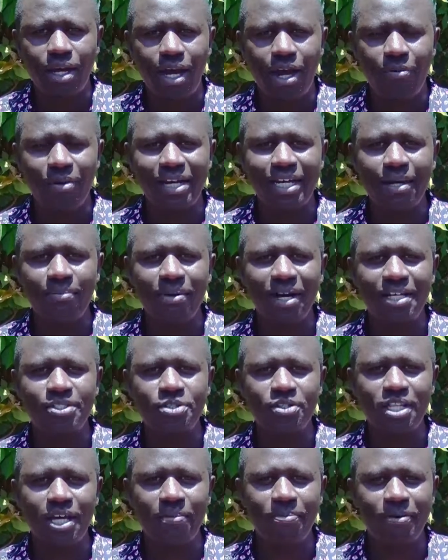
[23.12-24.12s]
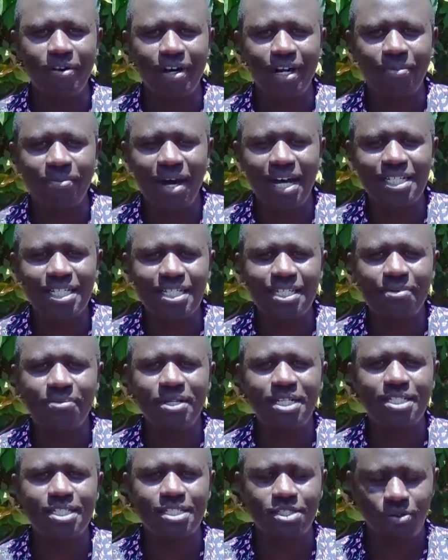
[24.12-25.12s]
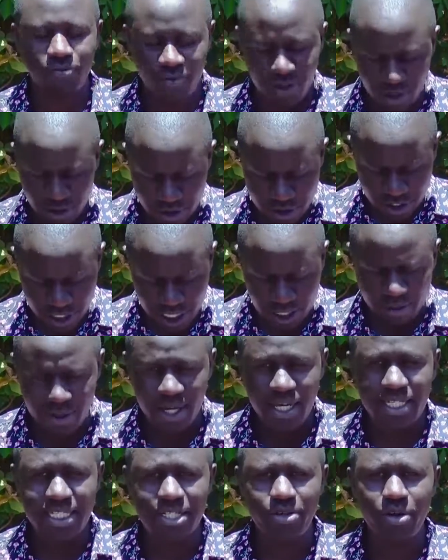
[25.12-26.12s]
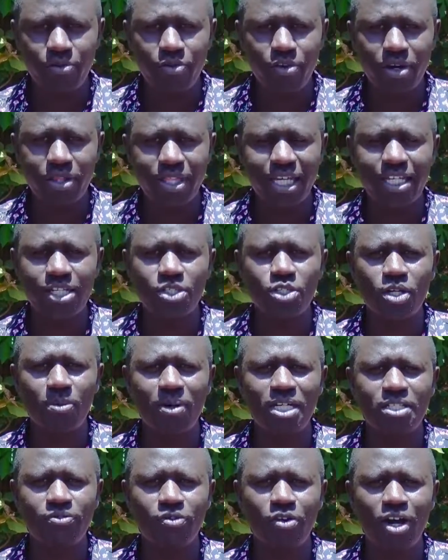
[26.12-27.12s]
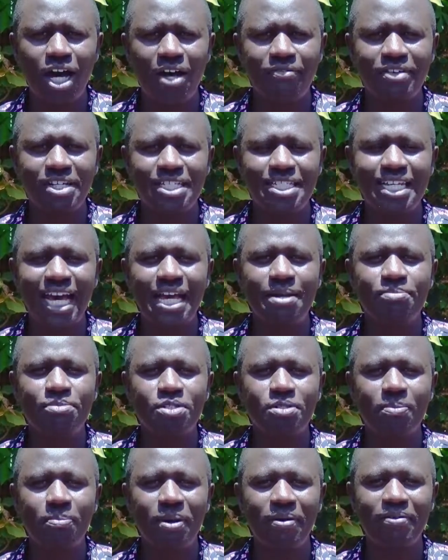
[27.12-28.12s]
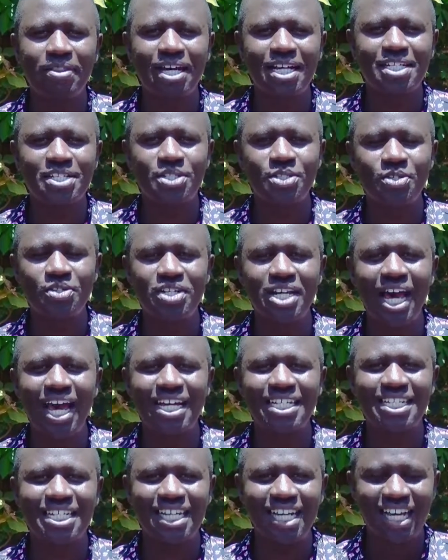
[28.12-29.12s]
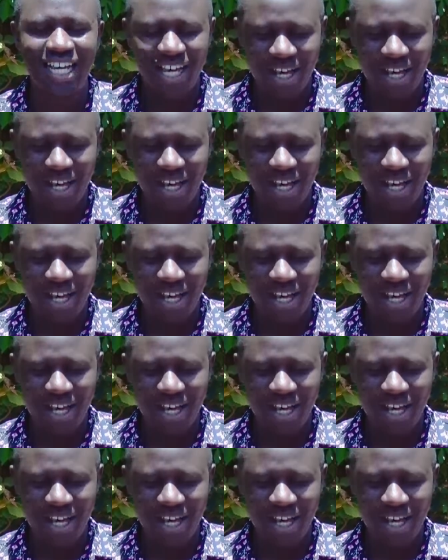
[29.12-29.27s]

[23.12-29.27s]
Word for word: Uh, welcome back to the program Ask the Ministers of God. Our dear viewer, thank you so much for having time to be with us tonight.